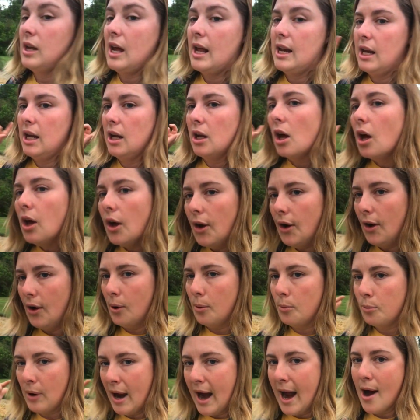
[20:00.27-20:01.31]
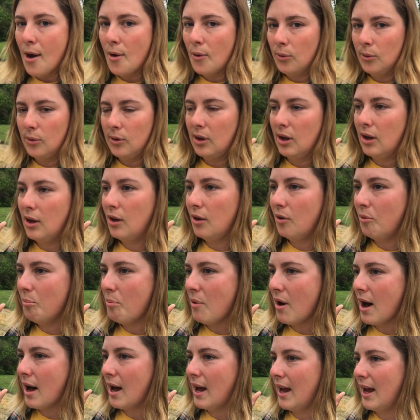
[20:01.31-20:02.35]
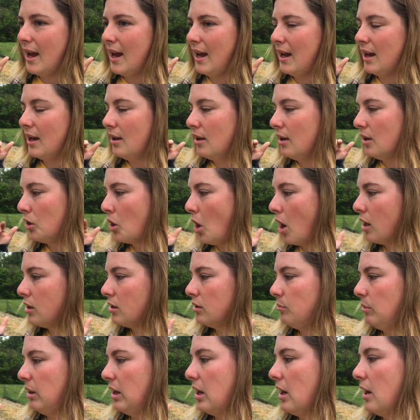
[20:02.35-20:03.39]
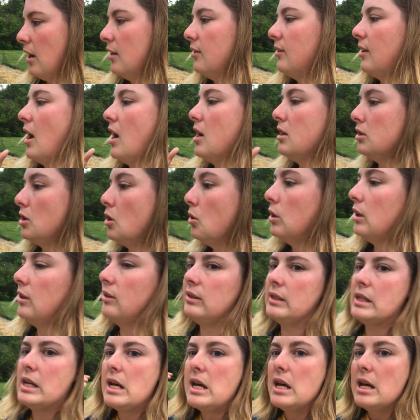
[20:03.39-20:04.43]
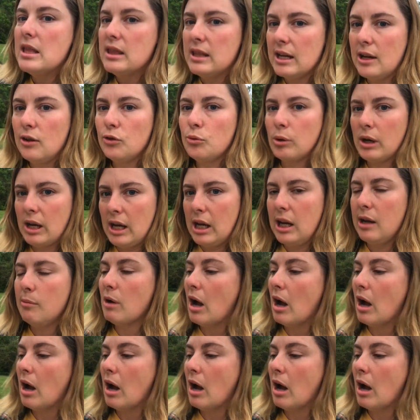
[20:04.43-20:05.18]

netting around my garden because I noticed things were eating